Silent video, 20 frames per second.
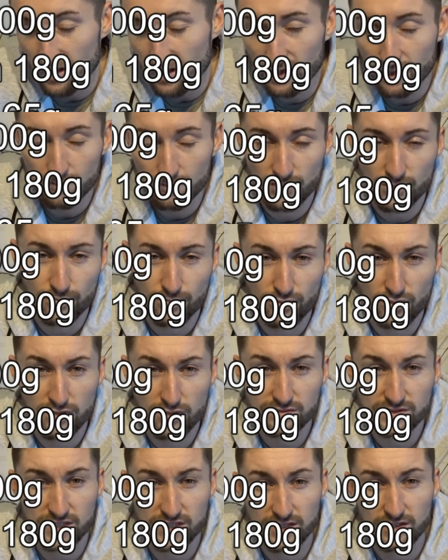and my
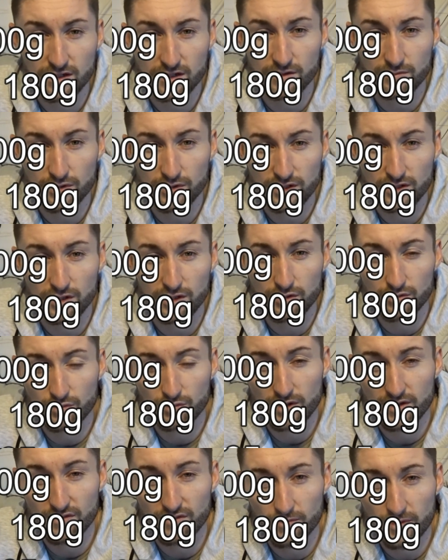protein, I'm going to go
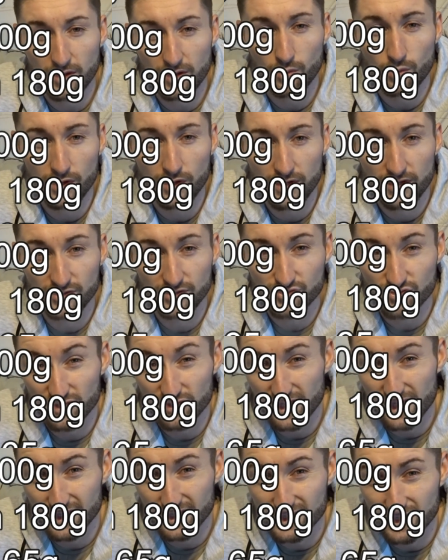with about
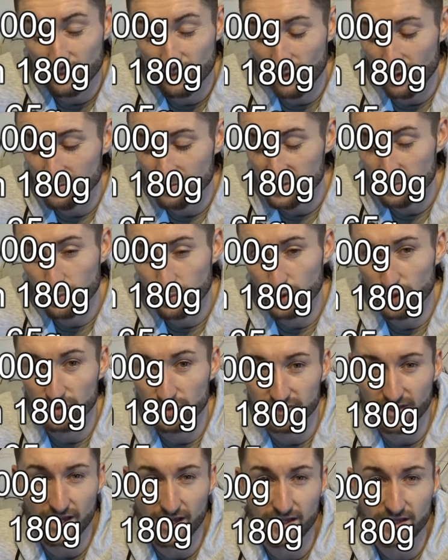180 grams per
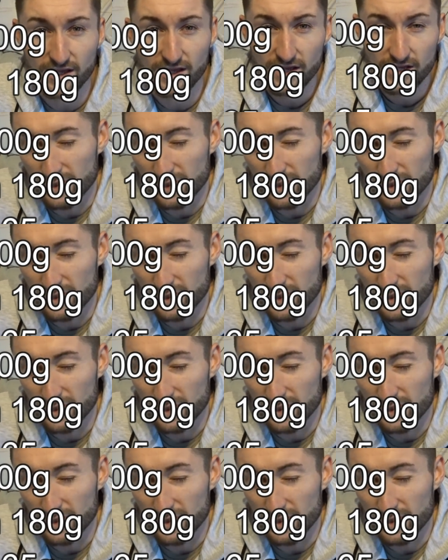day.